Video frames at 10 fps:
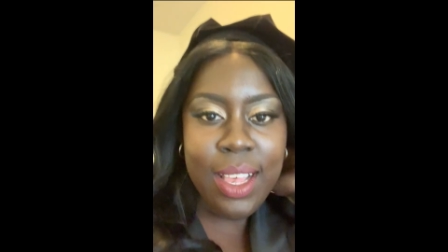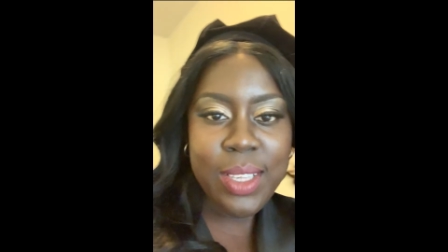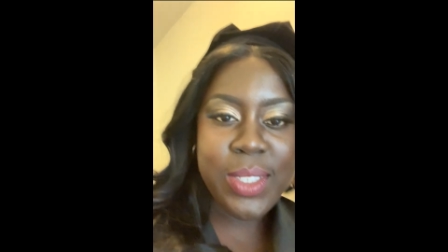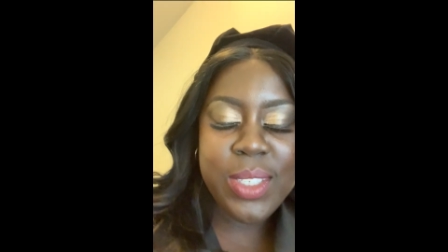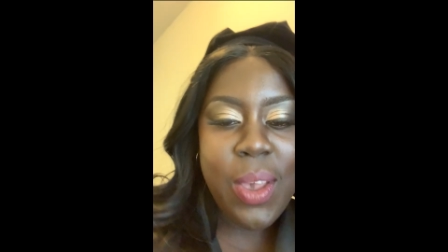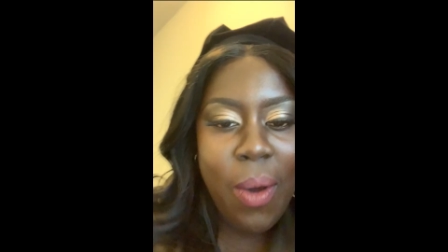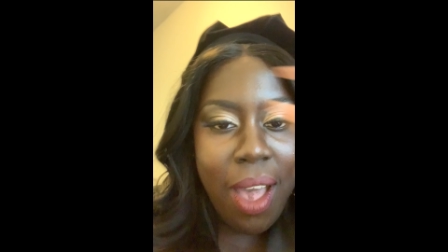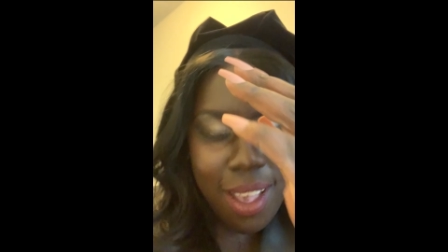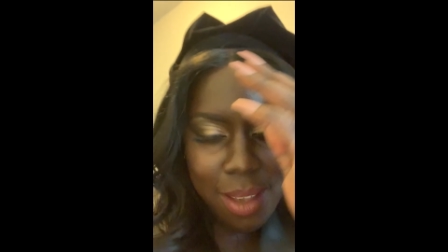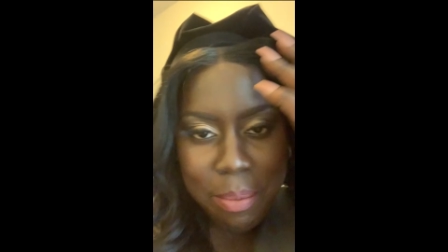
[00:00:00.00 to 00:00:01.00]
So
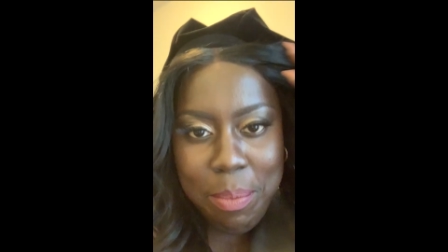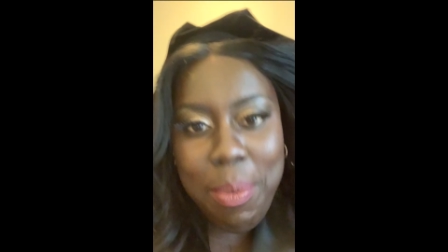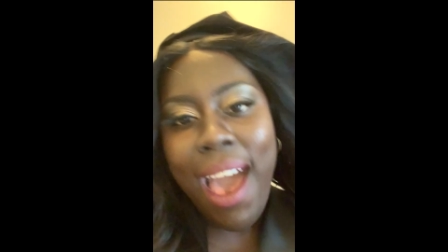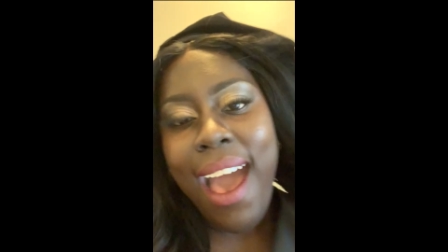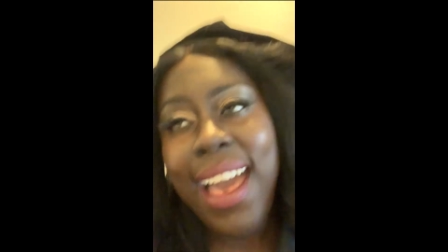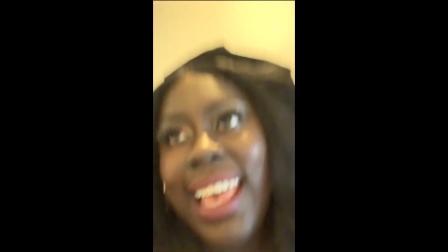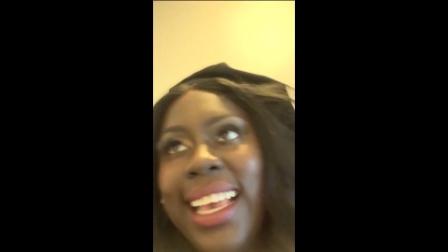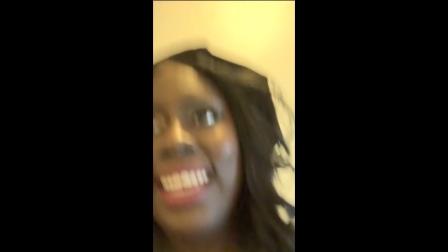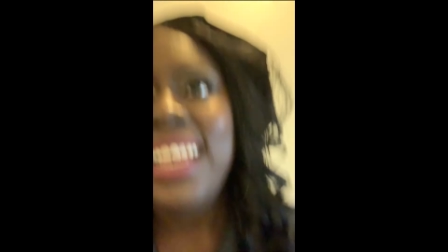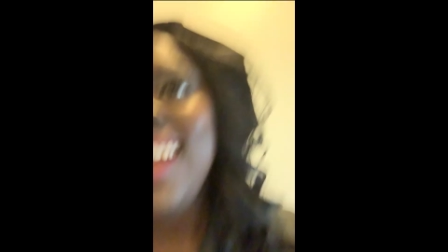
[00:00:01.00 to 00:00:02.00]
I'm back.
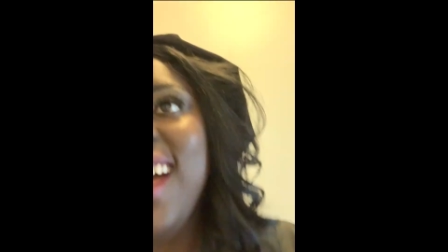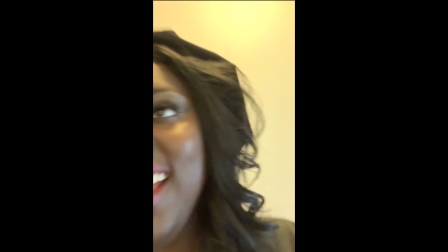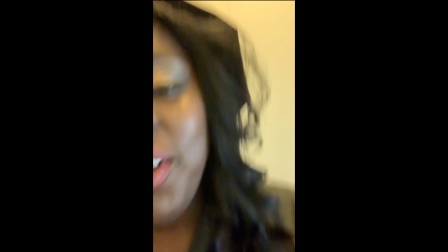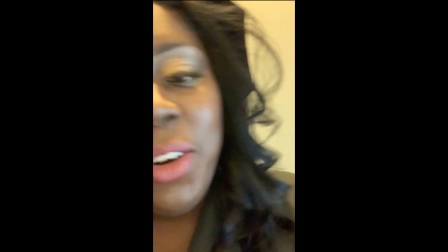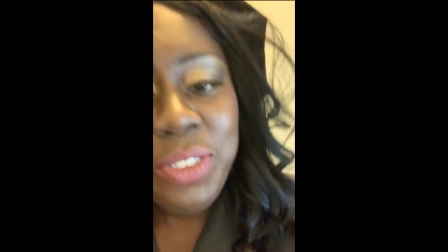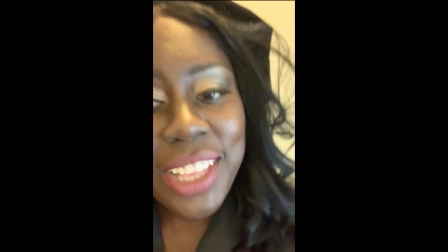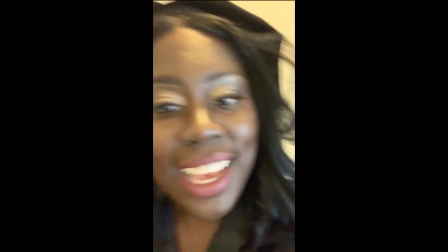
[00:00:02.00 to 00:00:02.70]
Hopefully